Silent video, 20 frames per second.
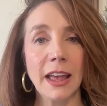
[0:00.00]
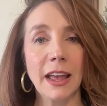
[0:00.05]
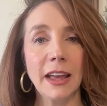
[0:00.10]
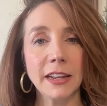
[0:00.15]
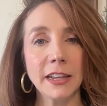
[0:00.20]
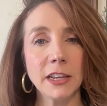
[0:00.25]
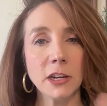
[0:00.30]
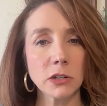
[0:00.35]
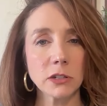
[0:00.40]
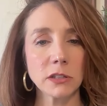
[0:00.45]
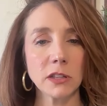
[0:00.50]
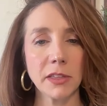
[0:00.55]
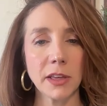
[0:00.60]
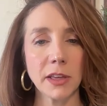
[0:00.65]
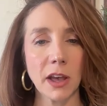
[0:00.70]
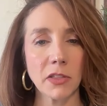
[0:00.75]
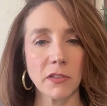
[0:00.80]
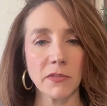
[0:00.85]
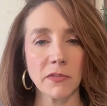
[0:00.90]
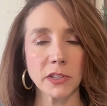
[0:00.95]
And here's the
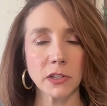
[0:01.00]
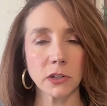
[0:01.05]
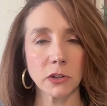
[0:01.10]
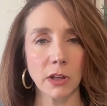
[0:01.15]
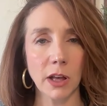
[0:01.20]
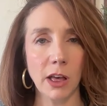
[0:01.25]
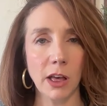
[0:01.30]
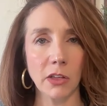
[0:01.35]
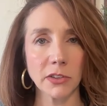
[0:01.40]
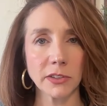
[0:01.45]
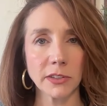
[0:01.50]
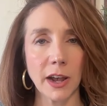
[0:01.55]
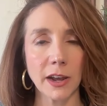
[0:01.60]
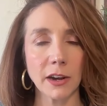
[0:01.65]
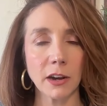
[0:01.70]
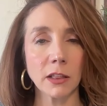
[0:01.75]
thing on the physical health side.